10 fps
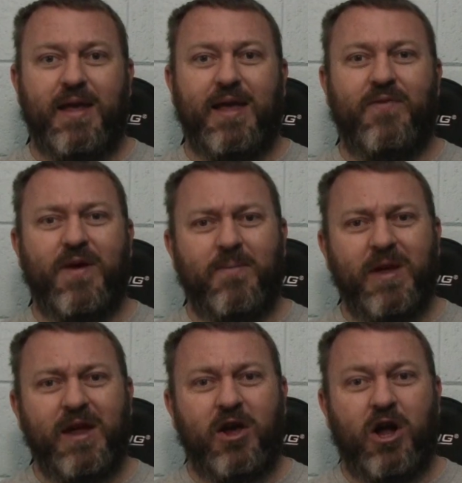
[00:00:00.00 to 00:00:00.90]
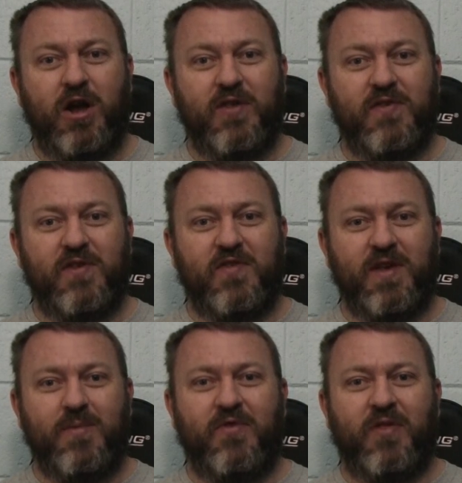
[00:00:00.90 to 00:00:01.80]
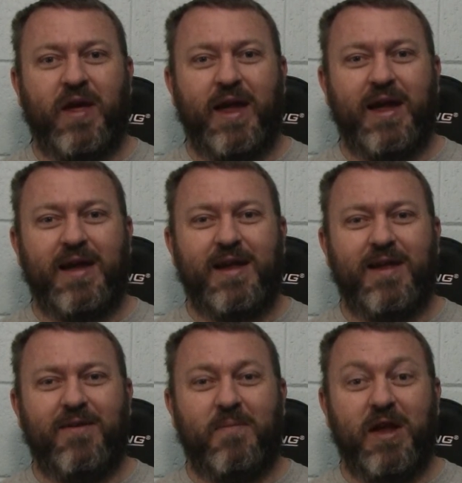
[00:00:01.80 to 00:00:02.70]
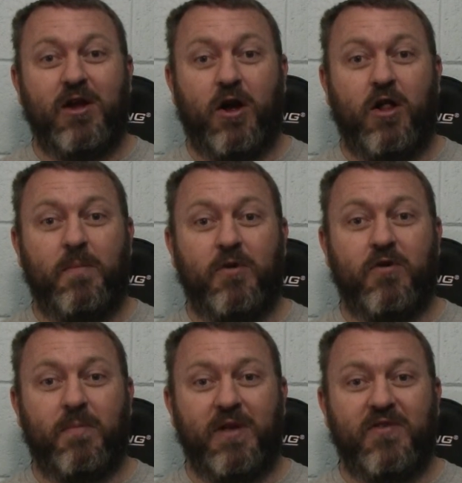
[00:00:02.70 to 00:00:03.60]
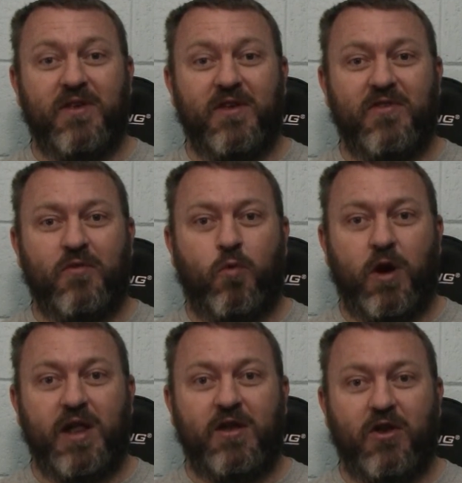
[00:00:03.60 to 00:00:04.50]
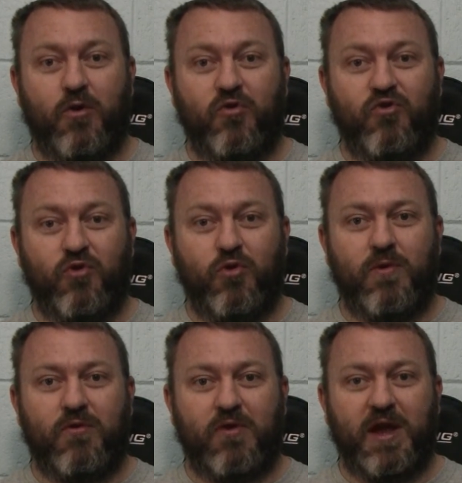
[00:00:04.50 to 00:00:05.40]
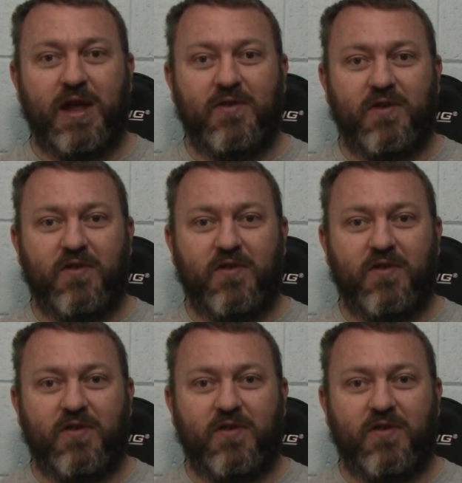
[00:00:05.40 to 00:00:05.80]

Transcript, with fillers: if I'm being honest, it seems like being all up in your business and wanting to know what you do with your days